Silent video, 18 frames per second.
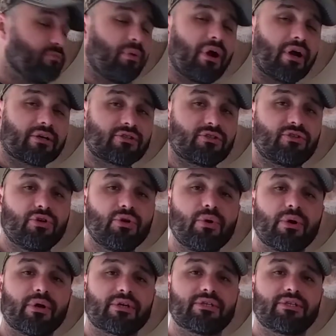bucks
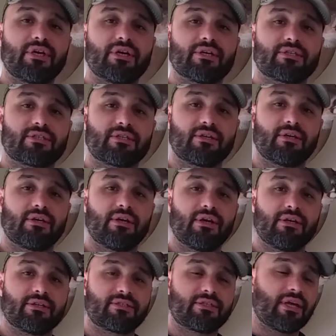do exist
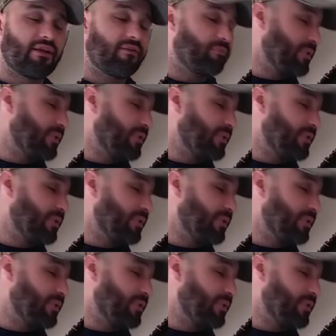in the state of